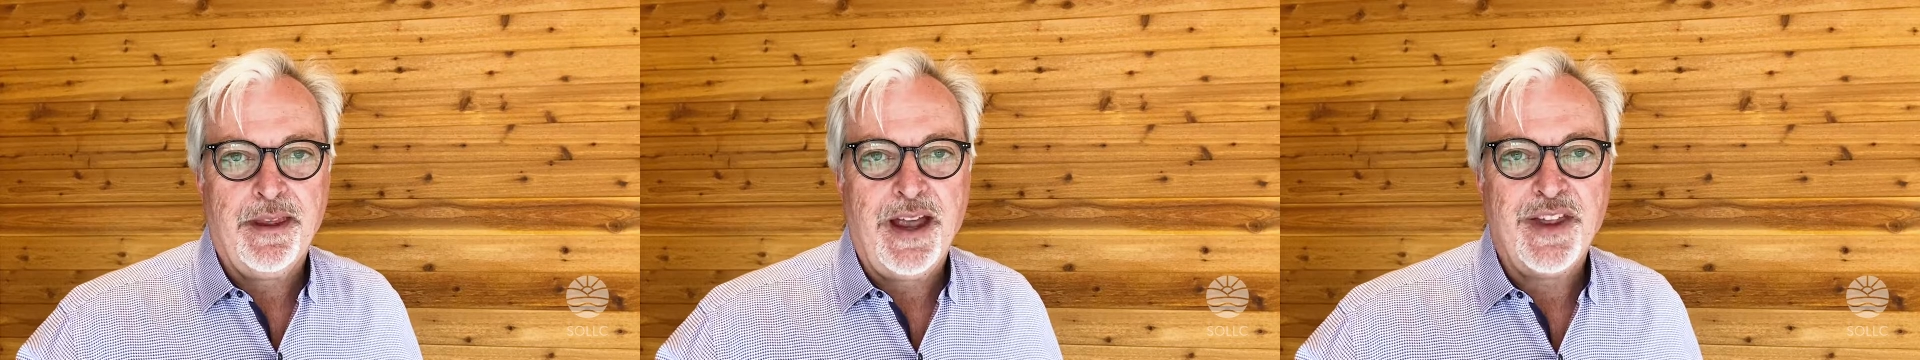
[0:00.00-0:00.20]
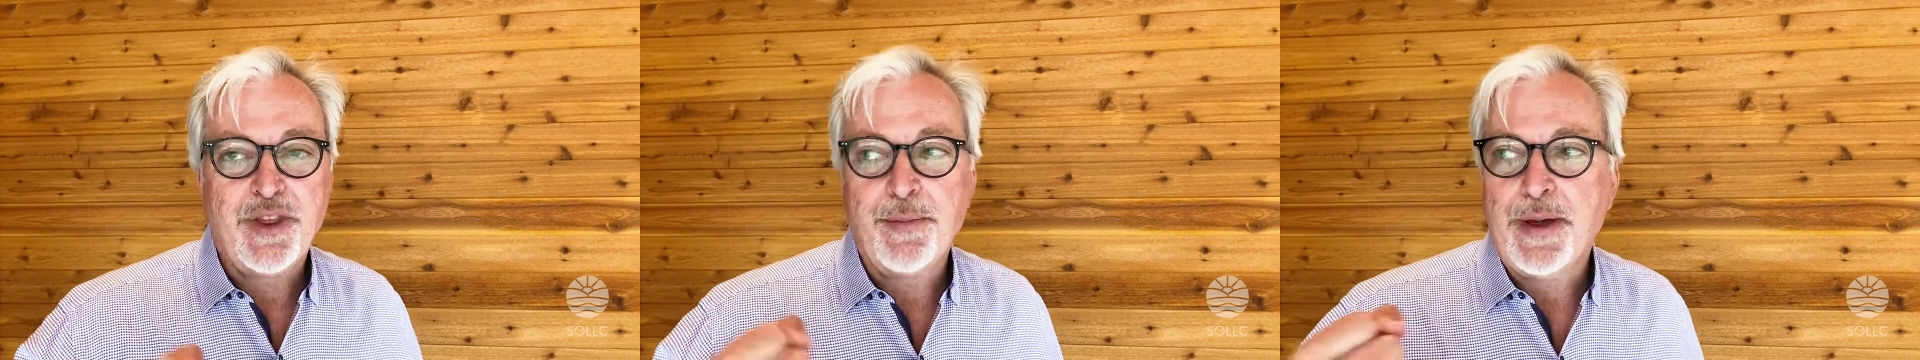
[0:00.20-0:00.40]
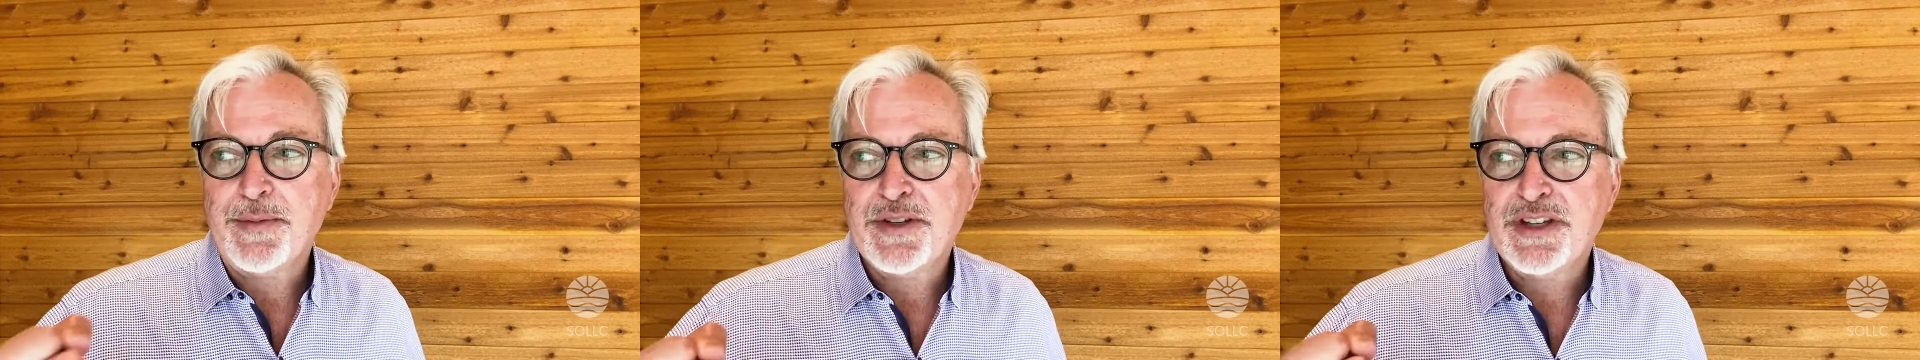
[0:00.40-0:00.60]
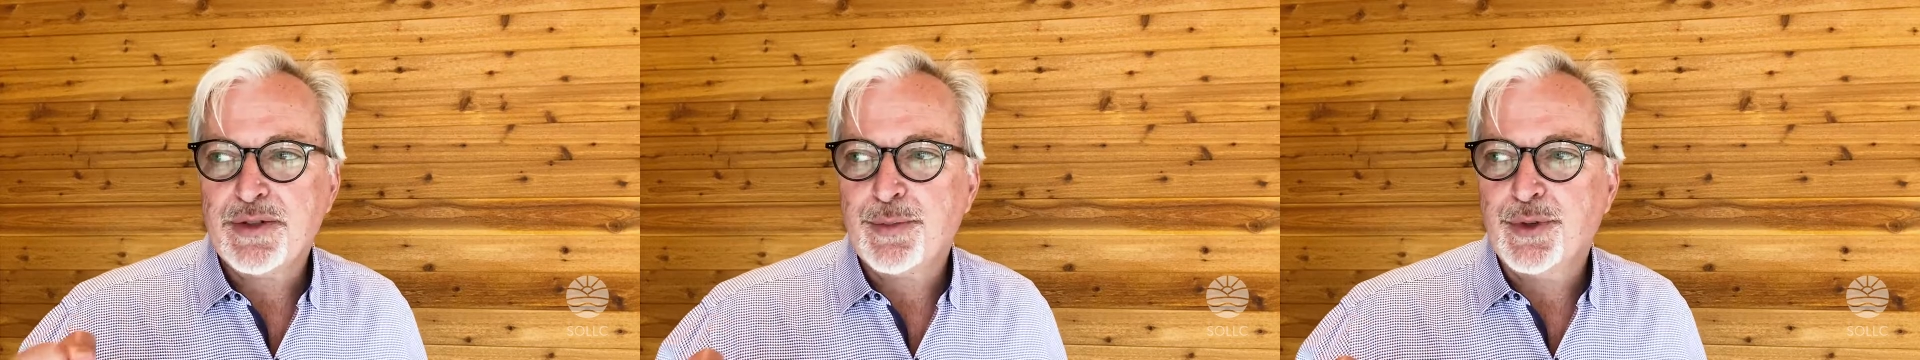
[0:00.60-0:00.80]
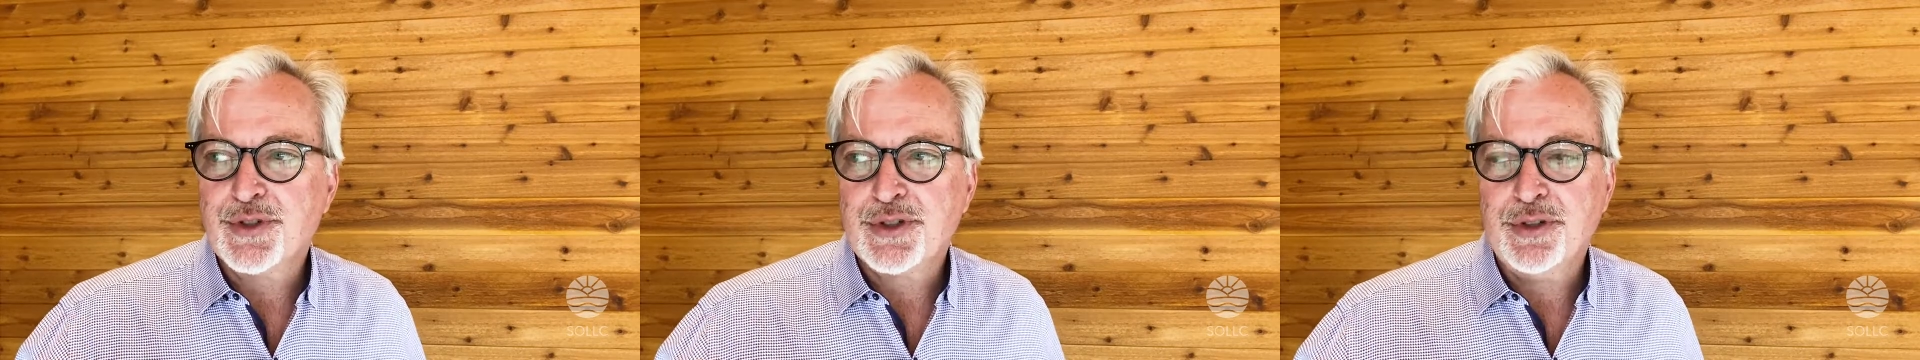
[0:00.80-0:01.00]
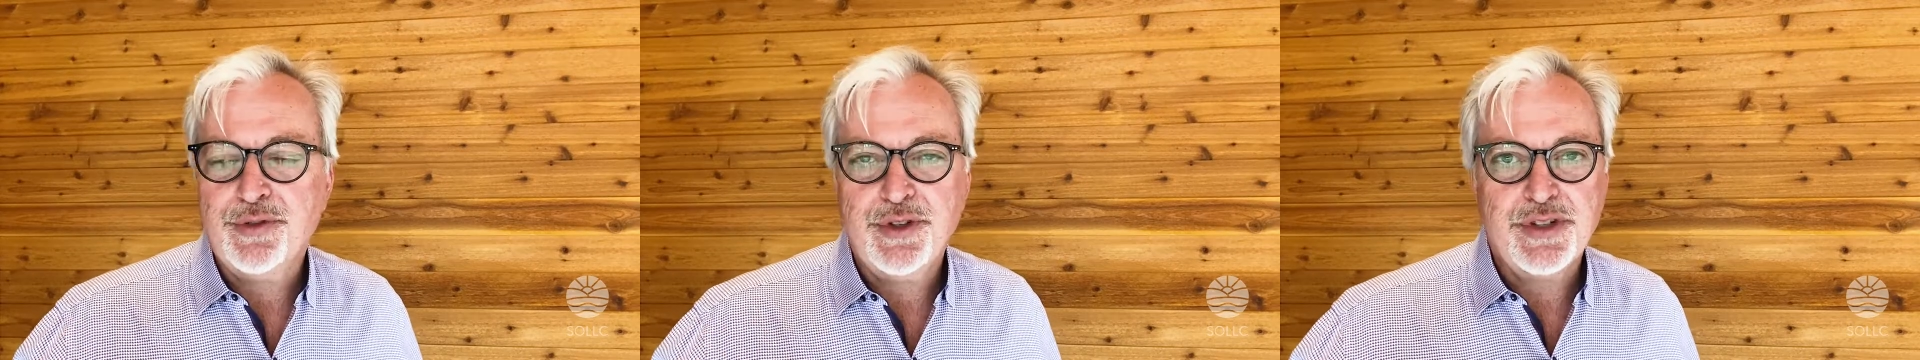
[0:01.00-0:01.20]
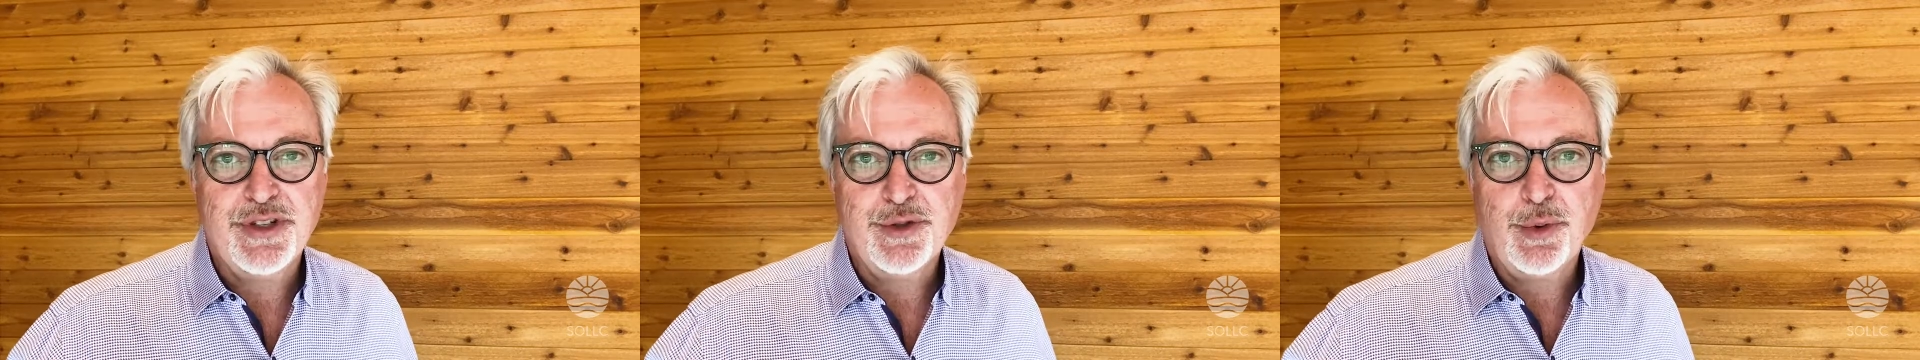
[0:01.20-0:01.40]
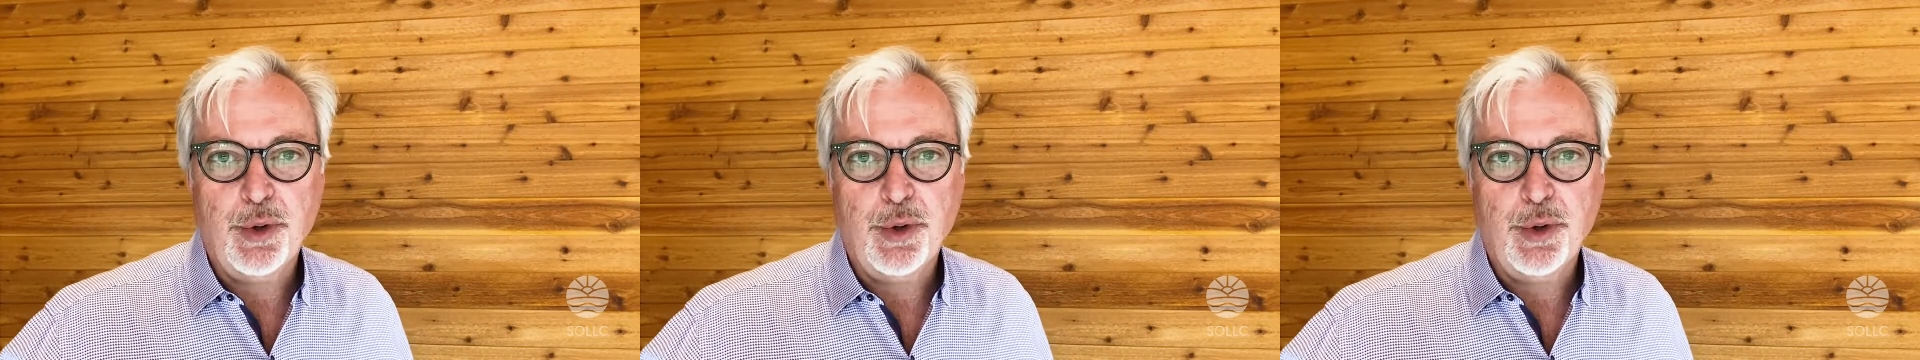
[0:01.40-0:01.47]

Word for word: At the baptismal services,